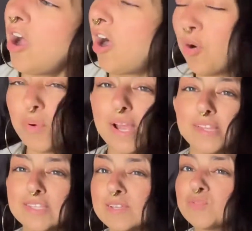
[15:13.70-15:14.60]
All right,
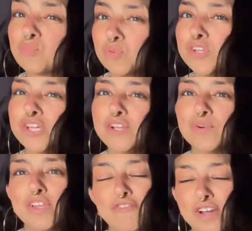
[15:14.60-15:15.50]
that sounds really,
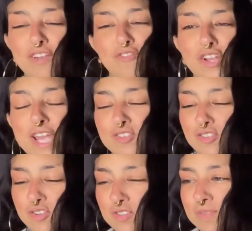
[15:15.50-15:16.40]
really fun for
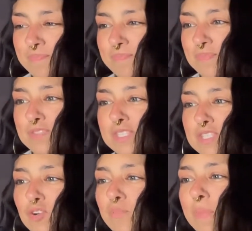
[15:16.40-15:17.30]
Cancers.
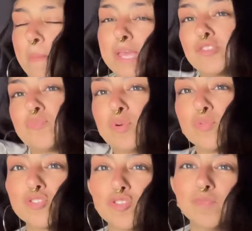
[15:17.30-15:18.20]
So I'm a Cancer
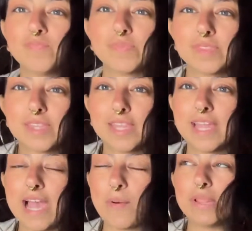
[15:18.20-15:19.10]
moon, so
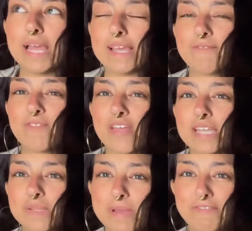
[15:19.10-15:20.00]
I would like for
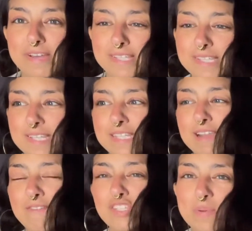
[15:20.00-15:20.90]
that to manifest instead
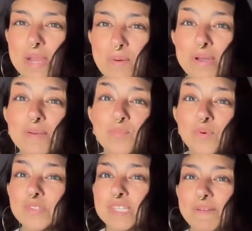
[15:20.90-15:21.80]
of a Gemini one.
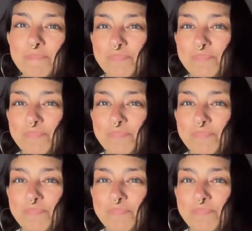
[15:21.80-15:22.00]
We'll see.